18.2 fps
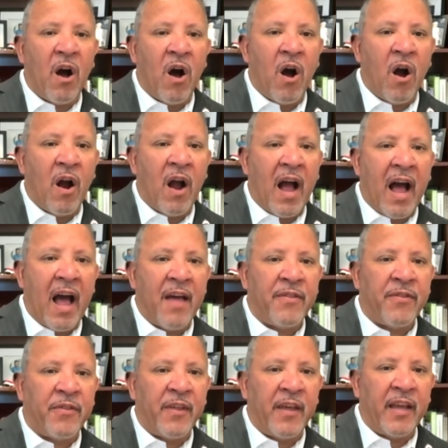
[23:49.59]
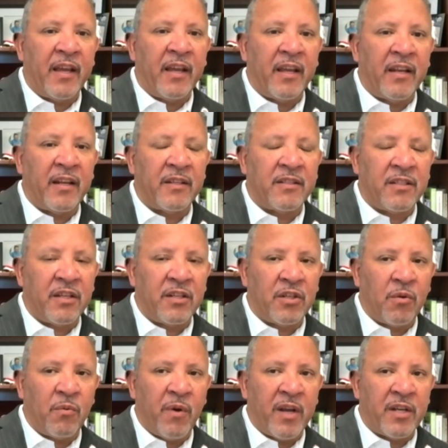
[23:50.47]
are, I think, in a
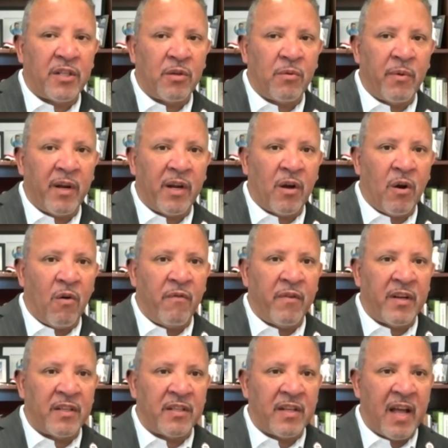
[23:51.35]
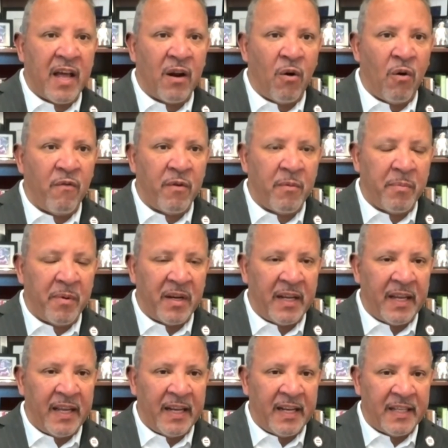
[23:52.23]
situation where COVID is not over, but
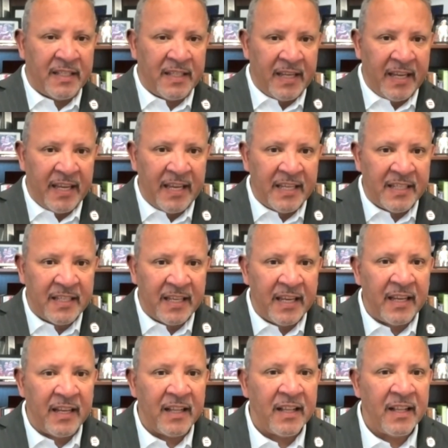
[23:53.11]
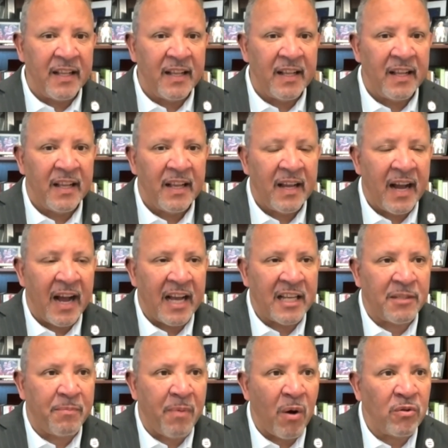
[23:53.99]
it is easing.
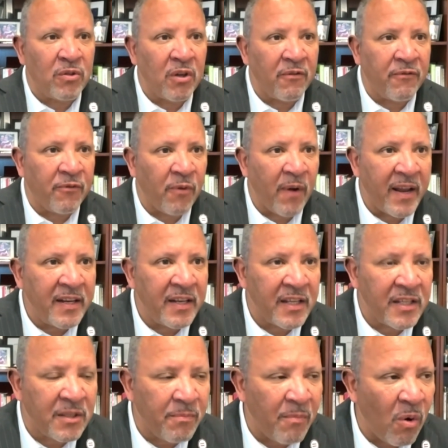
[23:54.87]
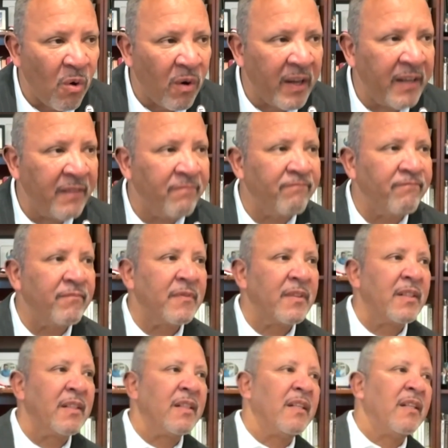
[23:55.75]
I spoke to a friend this morning
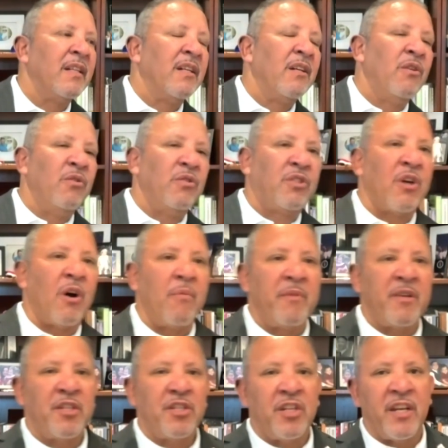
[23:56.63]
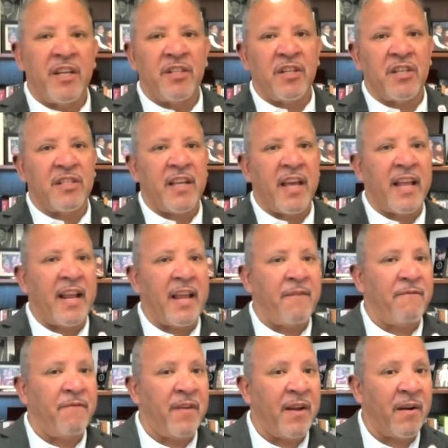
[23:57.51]
who told me she had just had
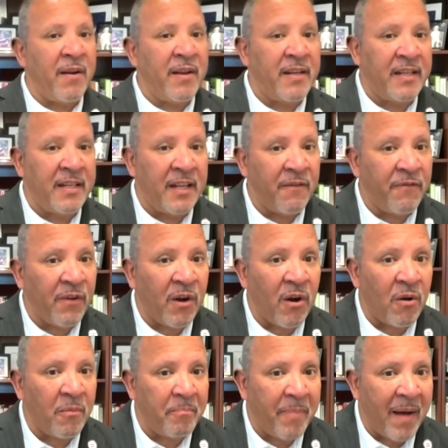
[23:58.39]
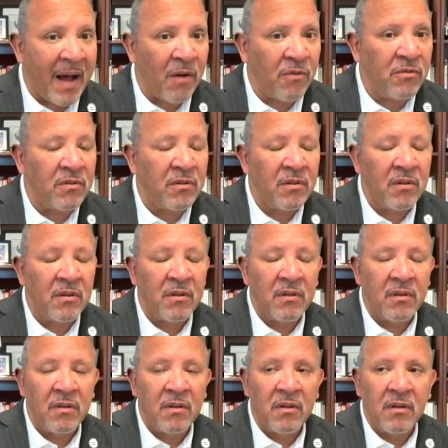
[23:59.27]
a very difficult bout
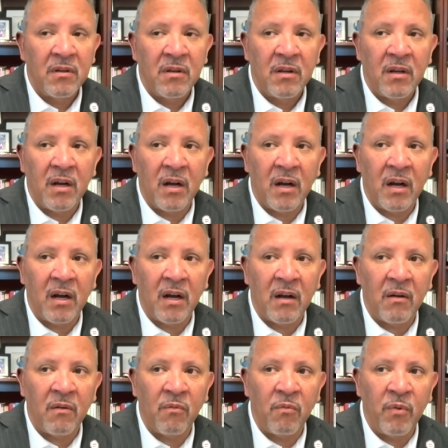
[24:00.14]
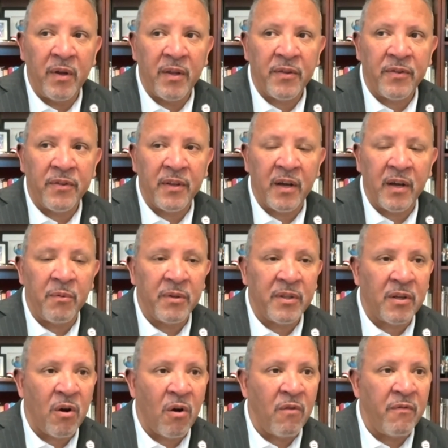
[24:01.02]
uh, with
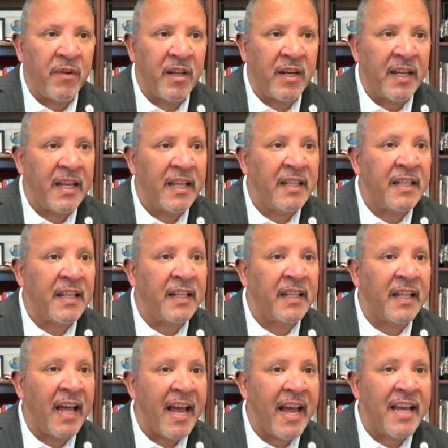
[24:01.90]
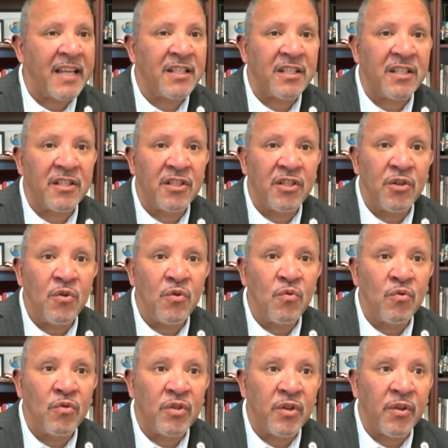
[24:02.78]
with COVID in the last
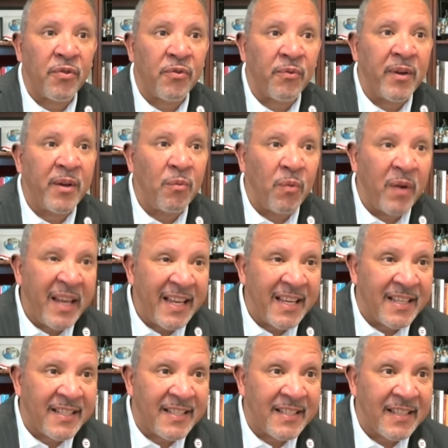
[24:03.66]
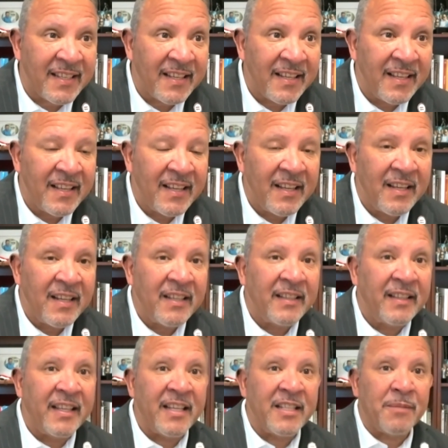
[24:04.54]
two to three weeks.
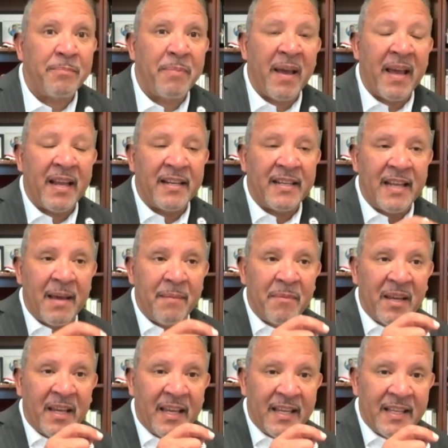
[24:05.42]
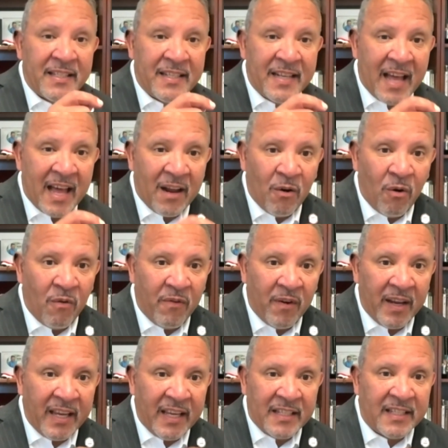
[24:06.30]
This pandemic is not
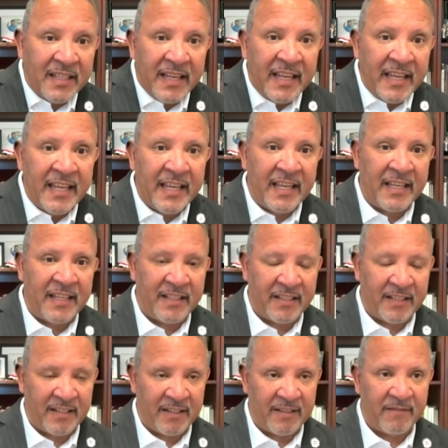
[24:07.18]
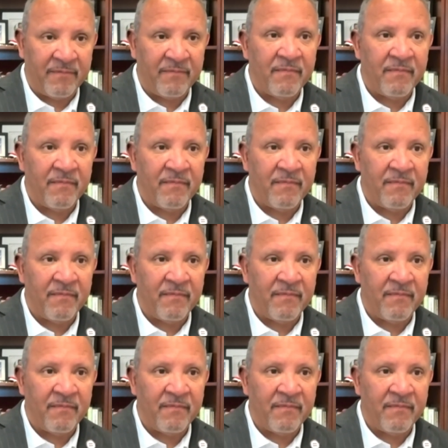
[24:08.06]
over; it's eased.